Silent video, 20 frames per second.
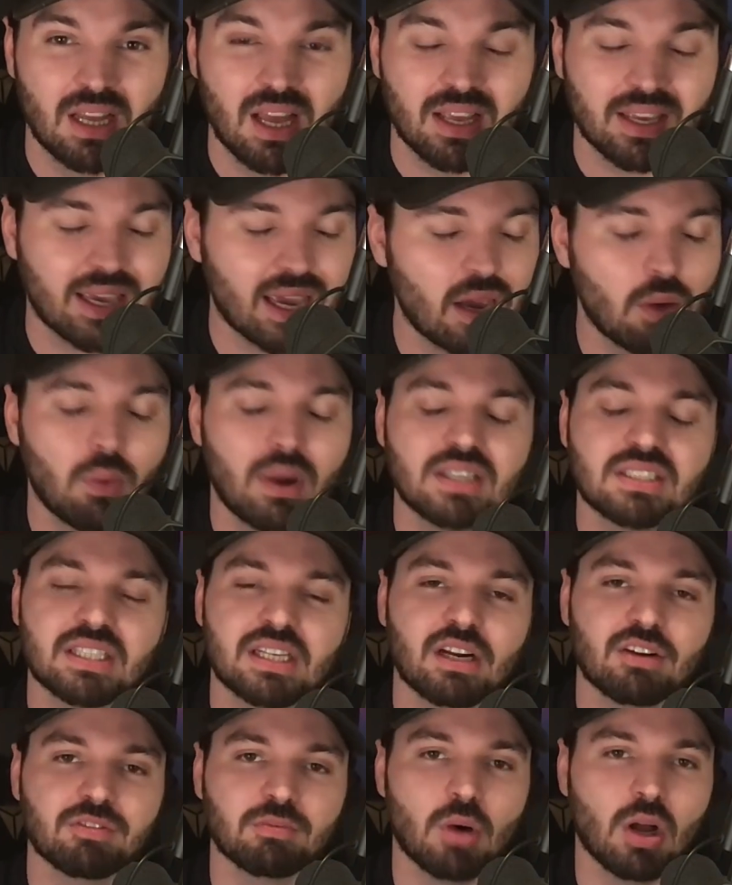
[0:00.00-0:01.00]
Can't wait to
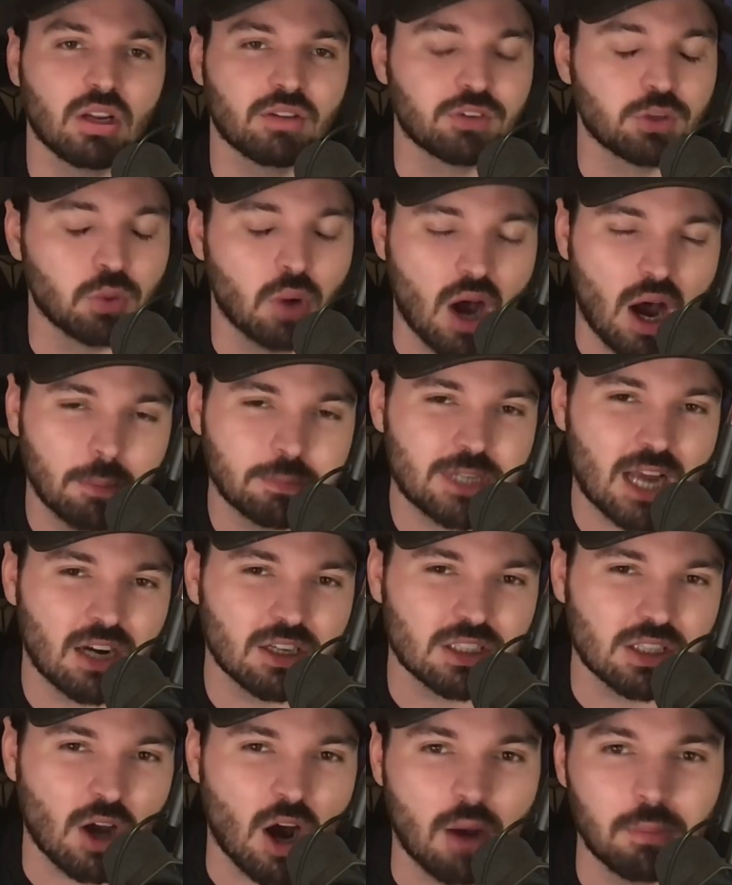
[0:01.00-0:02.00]
hear from all of you. Hop down to
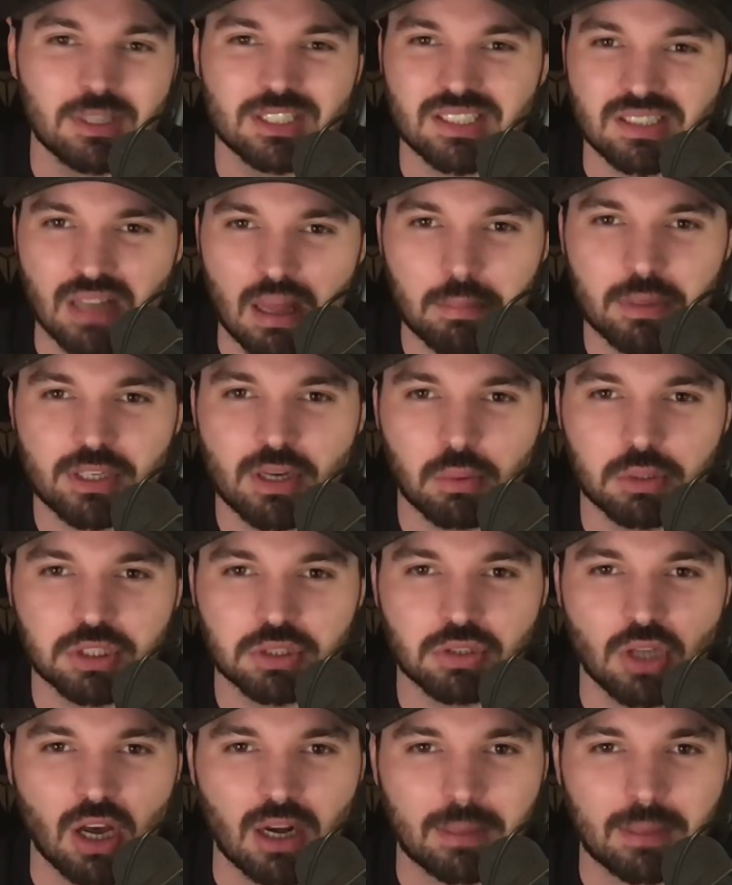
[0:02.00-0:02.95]
the comments and let me know what you thought